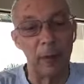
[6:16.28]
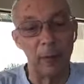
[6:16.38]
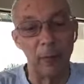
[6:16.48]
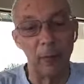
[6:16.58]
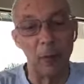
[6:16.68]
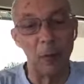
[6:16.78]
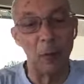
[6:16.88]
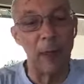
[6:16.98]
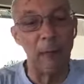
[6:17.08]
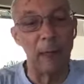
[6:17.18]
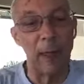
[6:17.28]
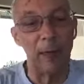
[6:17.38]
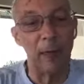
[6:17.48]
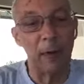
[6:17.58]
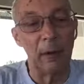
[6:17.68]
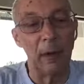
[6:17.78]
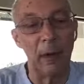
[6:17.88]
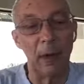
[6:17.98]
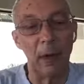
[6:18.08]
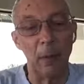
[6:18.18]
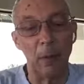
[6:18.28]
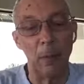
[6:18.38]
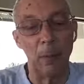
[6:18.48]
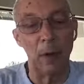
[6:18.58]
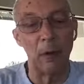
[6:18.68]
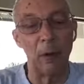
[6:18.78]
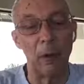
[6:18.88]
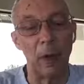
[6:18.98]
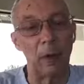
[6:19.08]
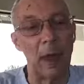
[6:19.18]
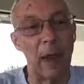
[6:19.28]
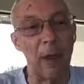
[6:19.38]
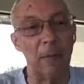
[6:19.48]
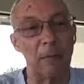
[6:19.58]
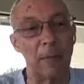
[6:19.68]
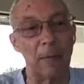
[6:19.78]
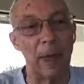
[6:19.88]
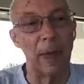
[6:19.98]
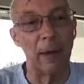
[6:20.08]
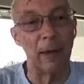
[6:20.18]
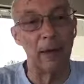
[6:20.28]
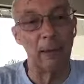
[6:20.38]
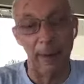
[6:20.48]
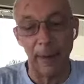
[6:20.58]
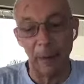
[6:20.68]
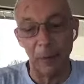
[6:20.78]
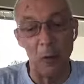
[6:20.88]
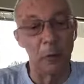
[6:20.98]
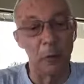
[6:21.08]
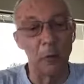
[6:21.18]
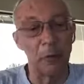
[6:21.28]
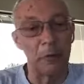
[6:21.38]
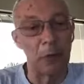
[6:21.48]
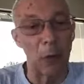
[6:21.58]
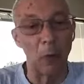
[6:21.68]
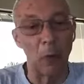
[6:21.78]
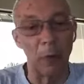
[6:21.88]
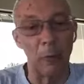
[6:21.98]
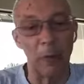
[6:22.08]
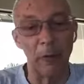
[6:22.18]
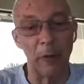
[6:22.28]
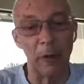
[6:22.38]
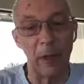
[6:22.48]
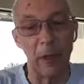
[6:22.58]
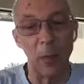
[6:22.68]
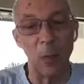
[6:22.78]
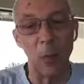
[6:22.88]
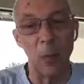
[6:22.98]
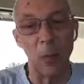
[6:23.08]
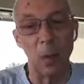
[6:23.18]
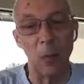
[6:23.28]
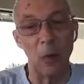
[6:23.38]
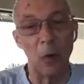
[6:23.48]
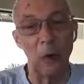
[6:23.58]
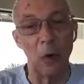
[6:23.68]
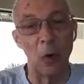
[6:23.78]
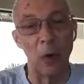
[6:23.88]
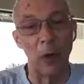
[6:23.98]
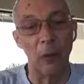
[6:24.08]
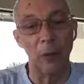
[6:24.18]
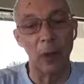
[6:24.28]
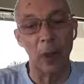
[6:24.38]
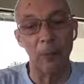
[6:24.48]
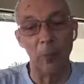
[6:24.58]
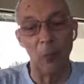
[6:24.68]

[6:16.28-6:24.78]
if they don't have that, they need to be sure that they have that and know how to run a stopwatch basically, and know when to start and stop.